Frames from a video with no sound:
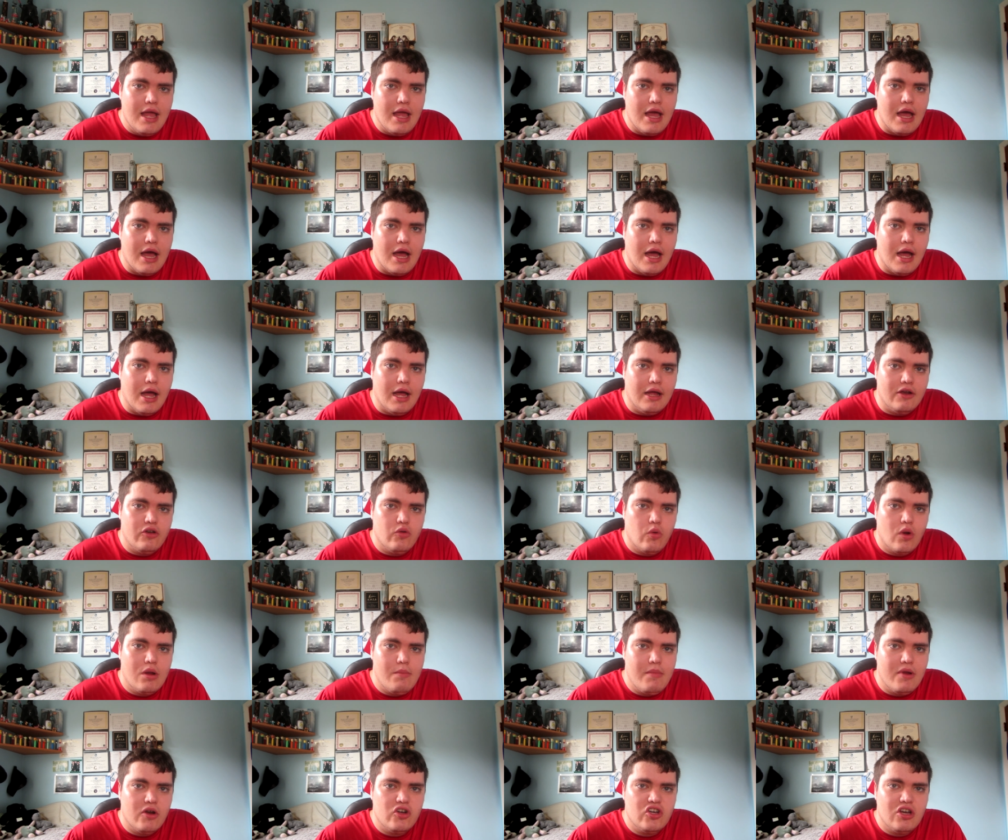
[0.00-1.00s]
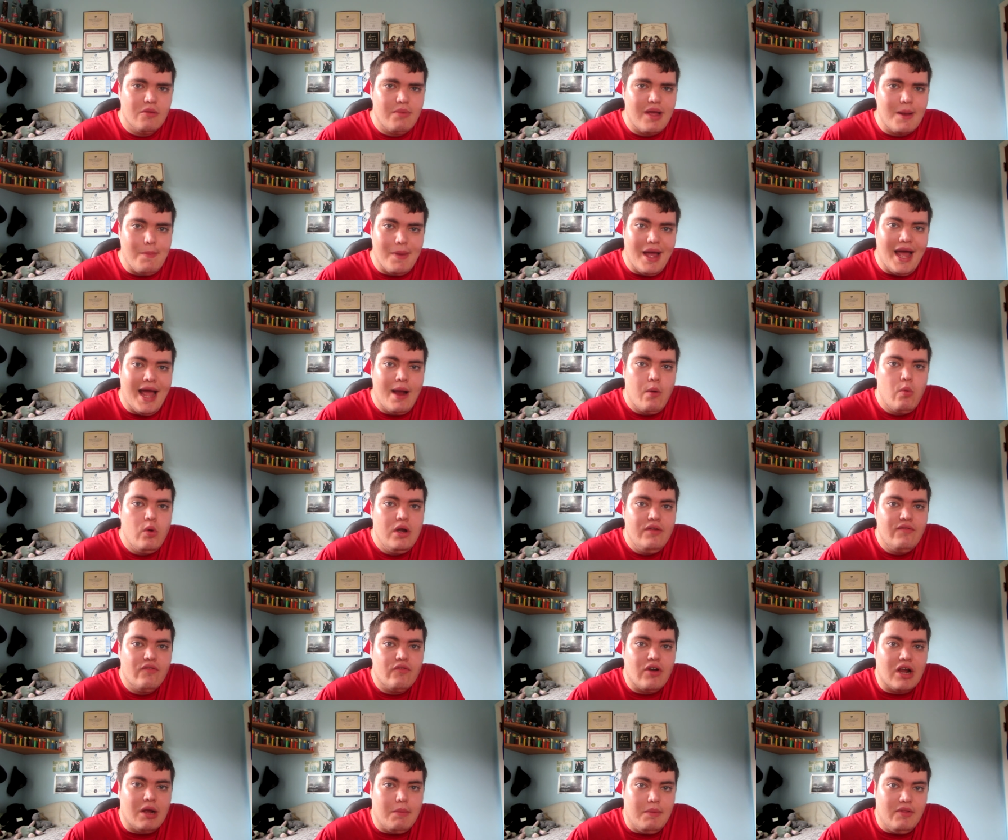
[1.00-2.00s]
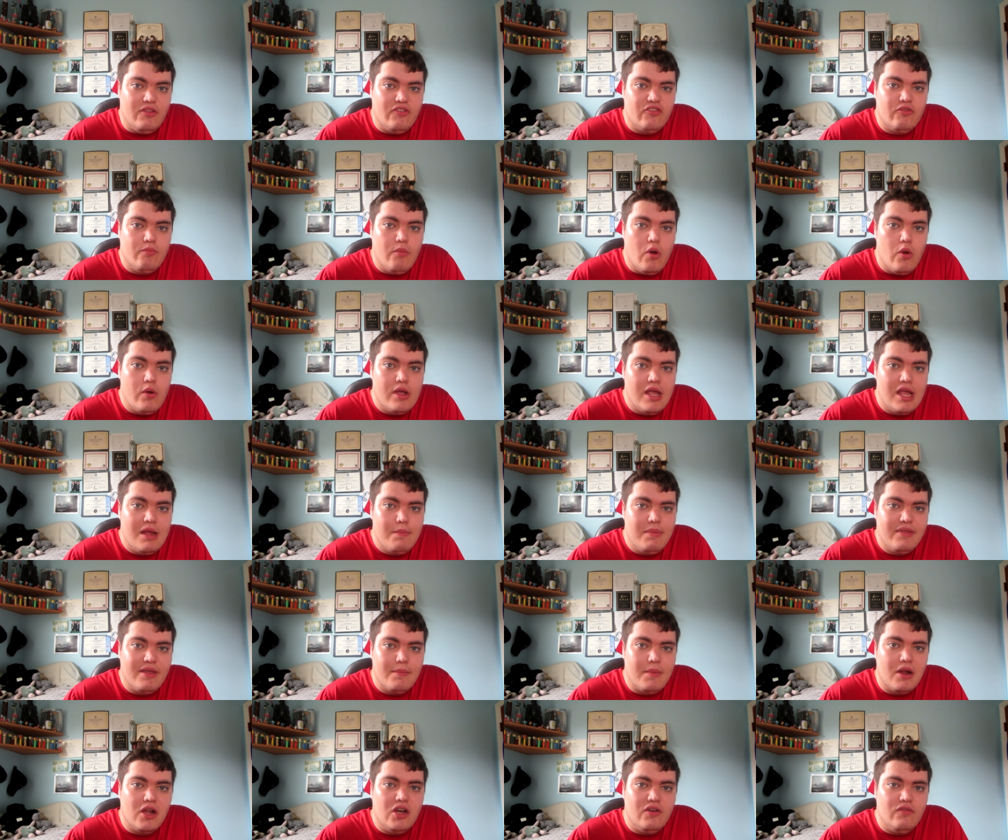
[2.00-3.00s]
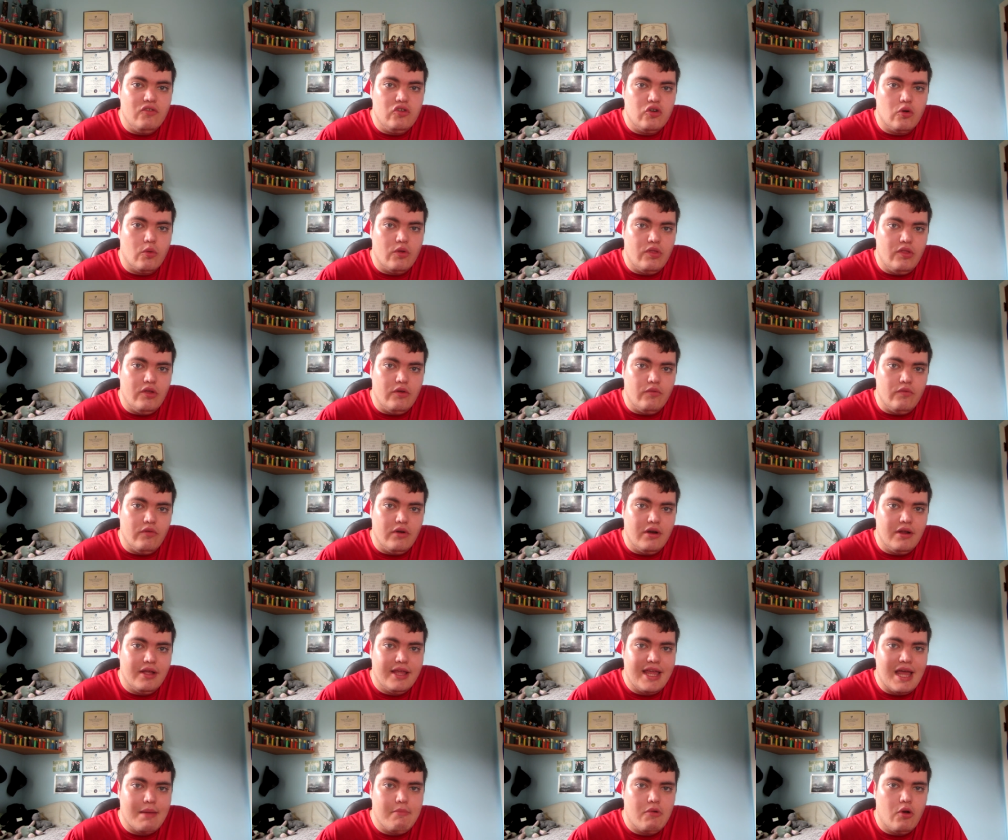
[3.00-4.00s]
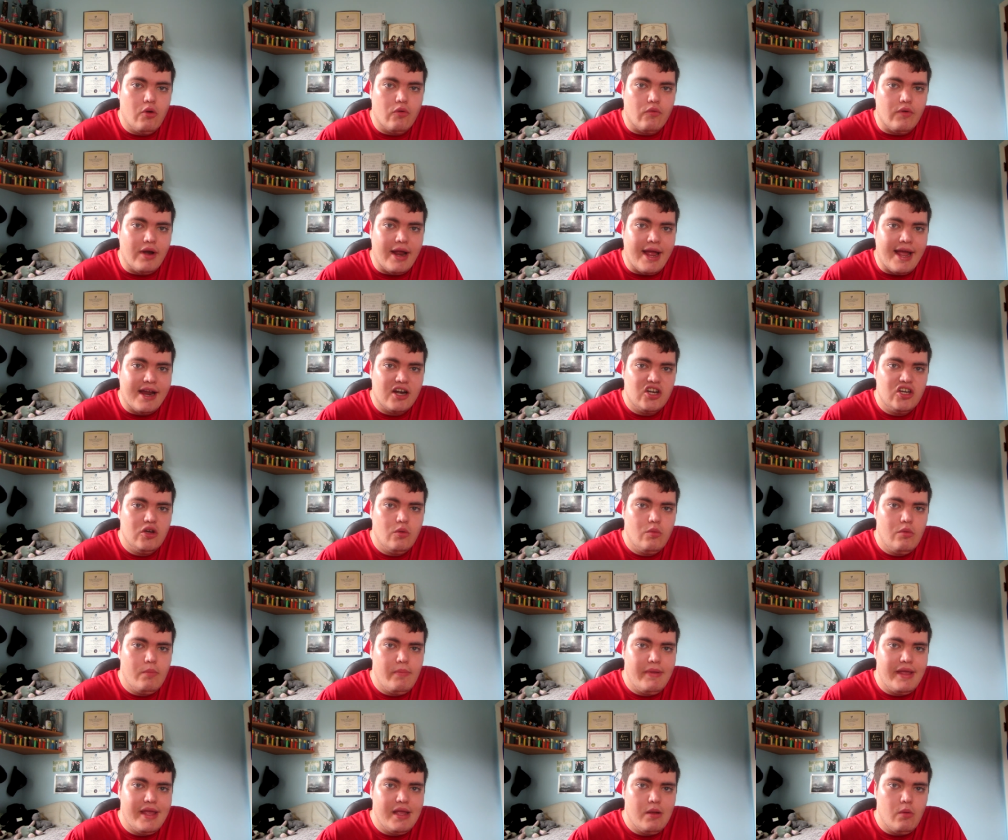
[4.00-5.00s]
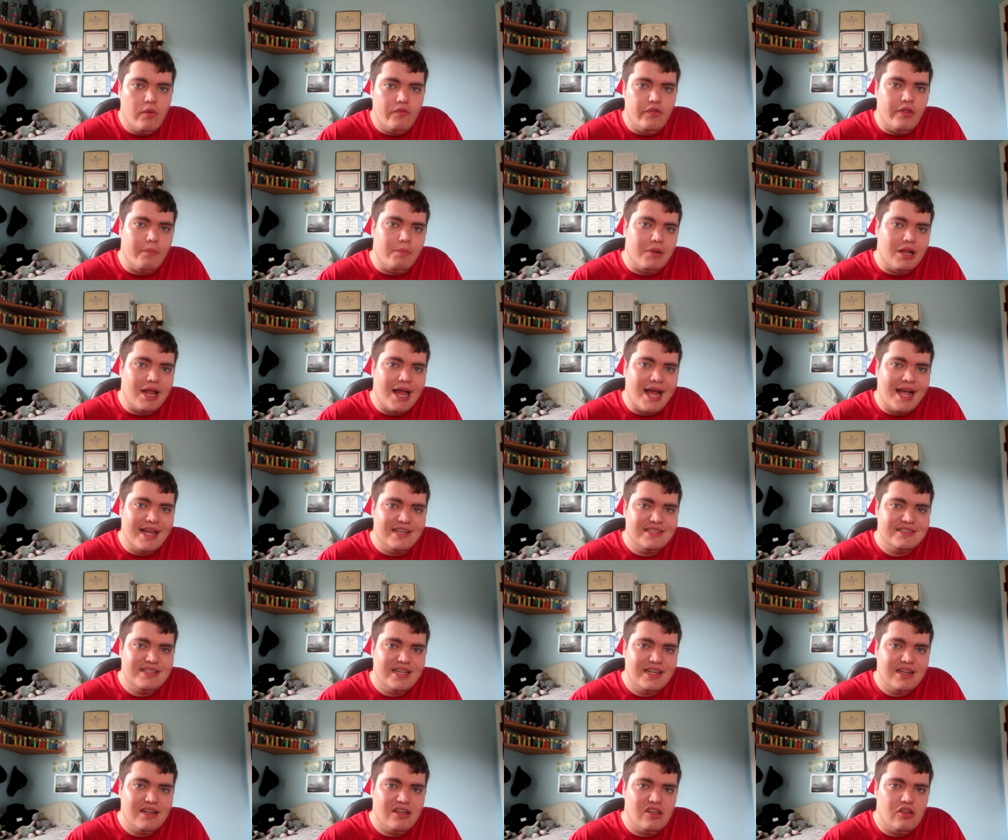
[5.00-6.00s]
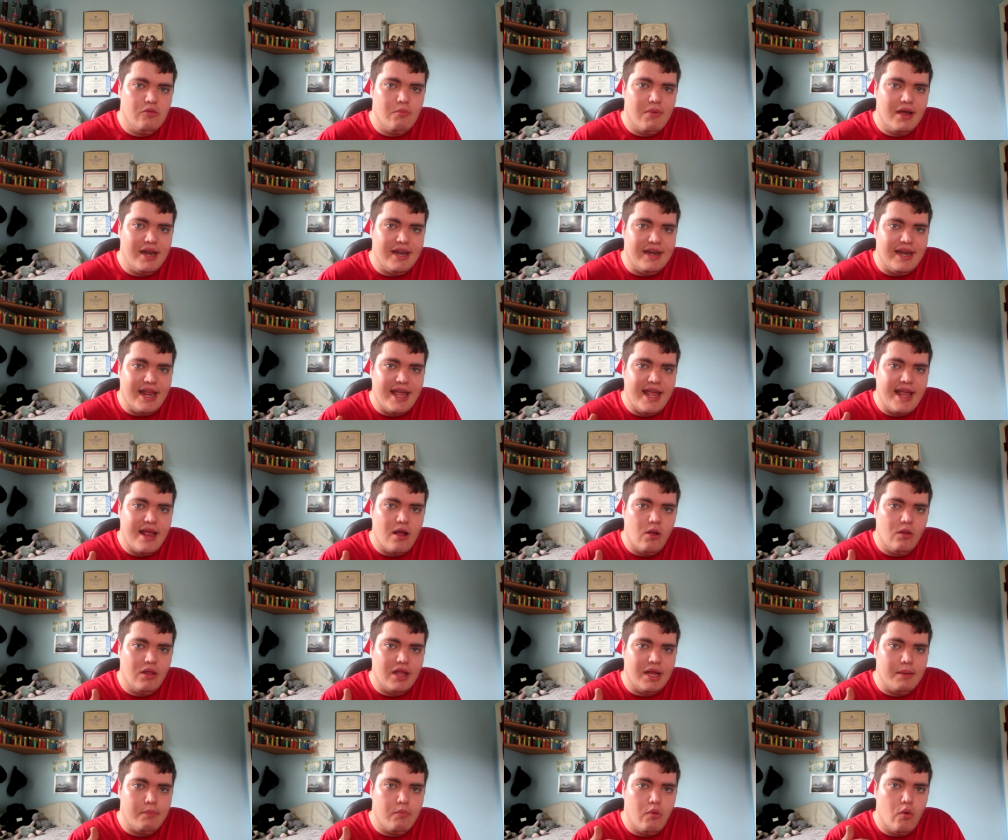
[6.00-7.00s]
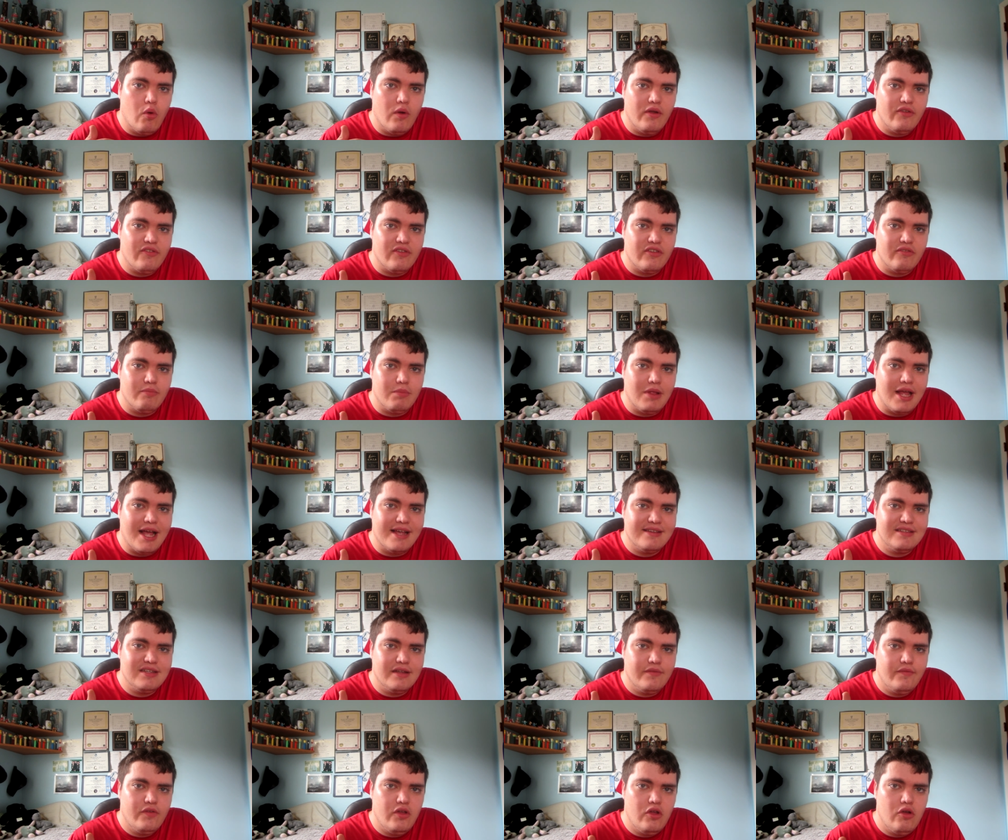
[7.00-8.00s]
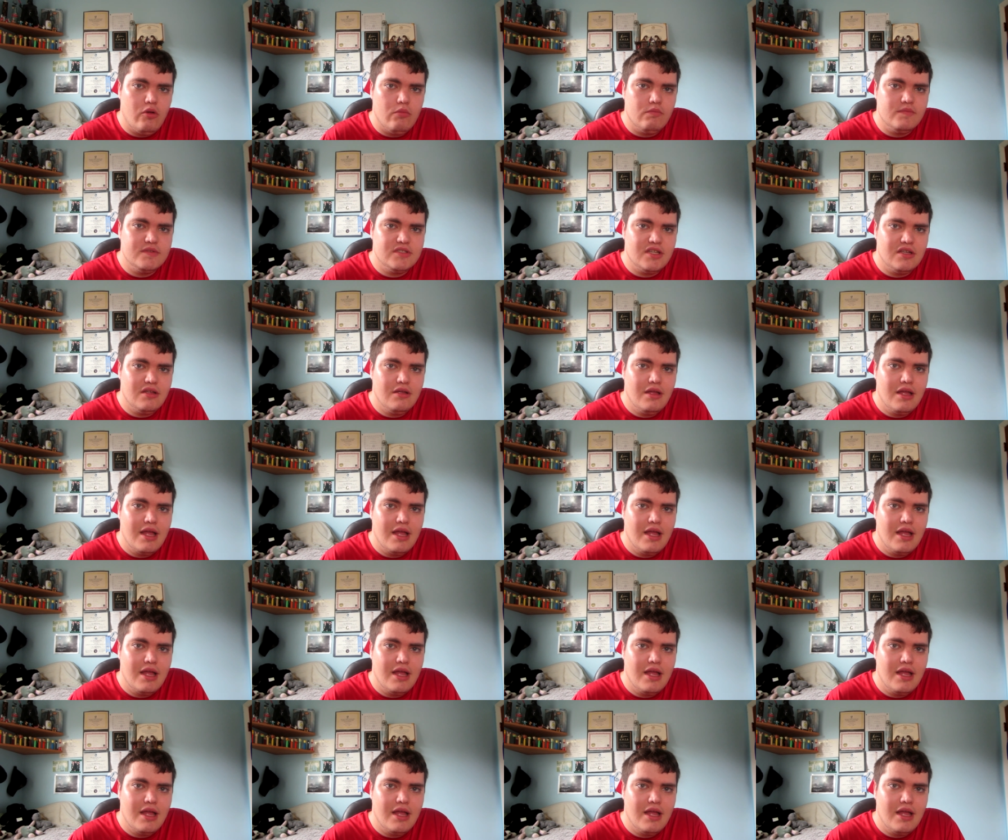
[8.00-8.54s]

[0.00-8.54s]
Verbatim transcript: Uh, toy meerschaum pipe, I wouldn't even recommend smoking it because I'm not even sure what the chemical reaction would be with the plastic. You might inhale like poisonous plastic fumes.